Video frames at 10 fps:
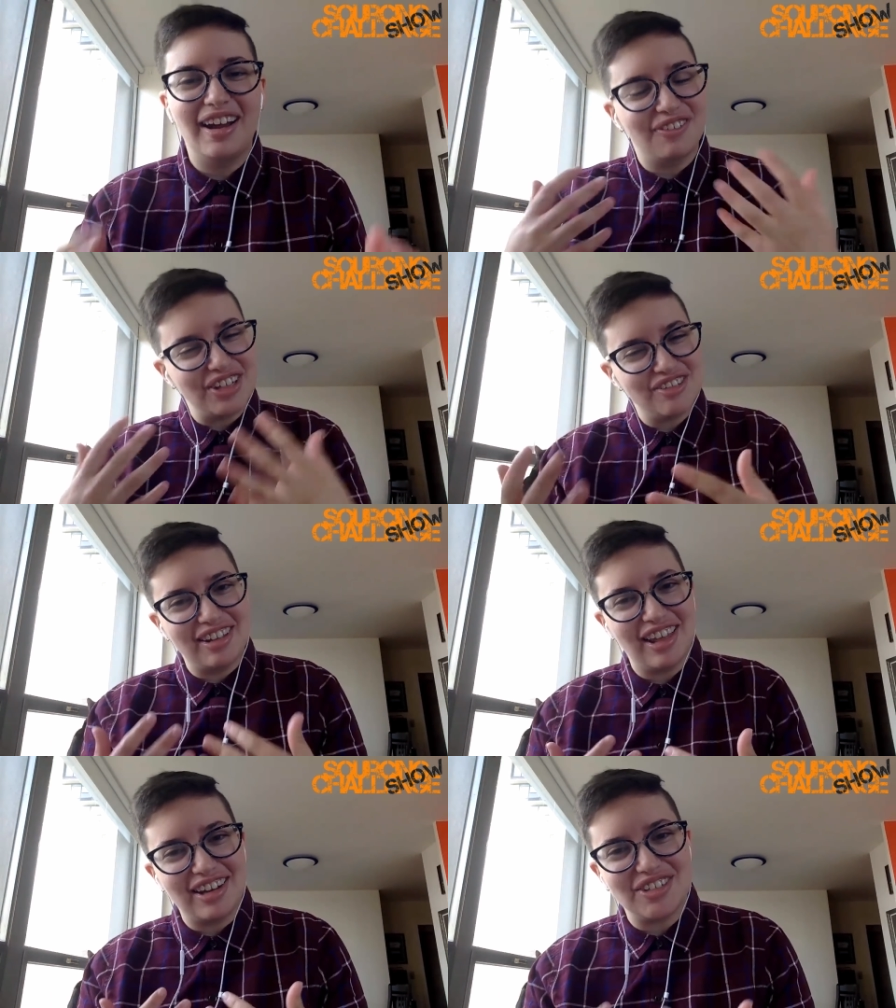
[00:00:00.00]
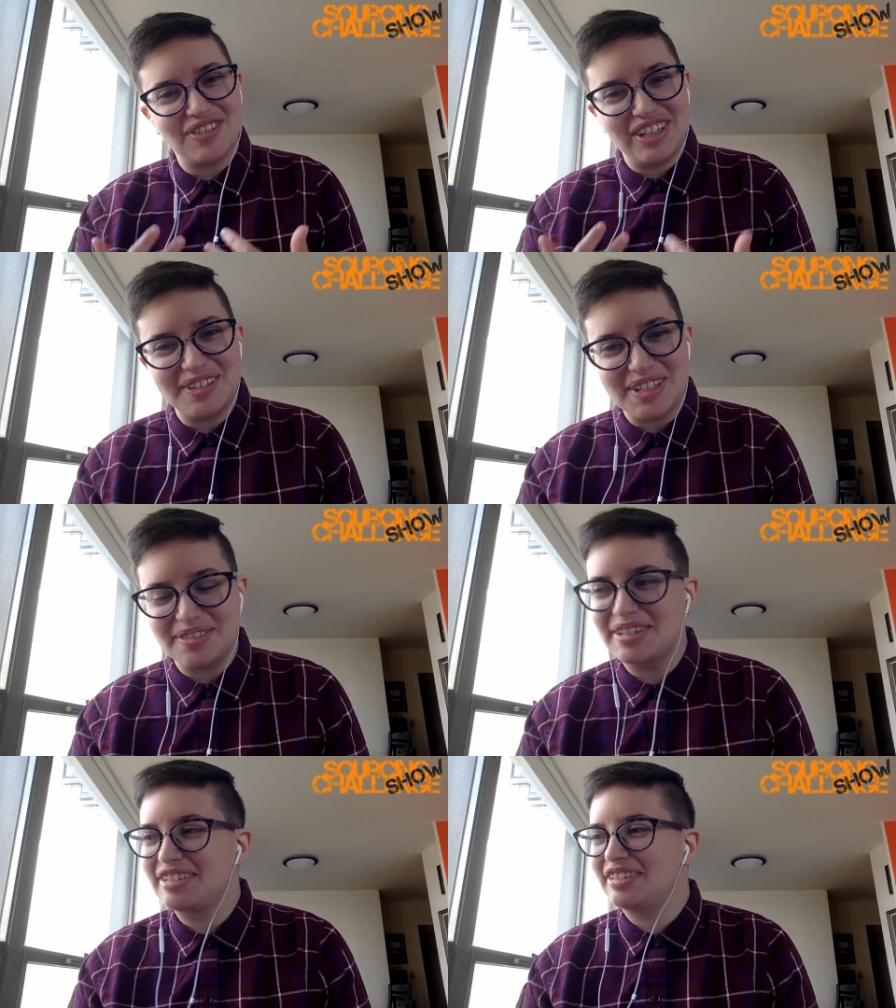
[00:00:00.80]
and how frustrating that is for
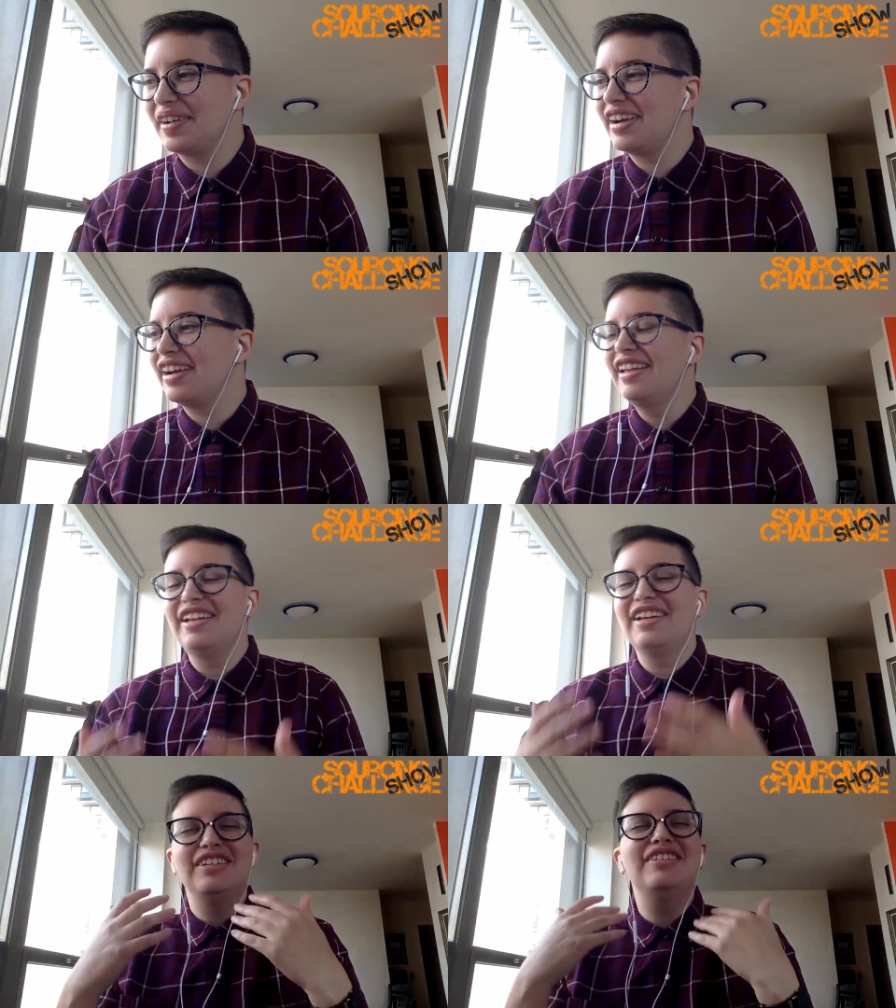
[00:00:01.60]
you as a recruiter.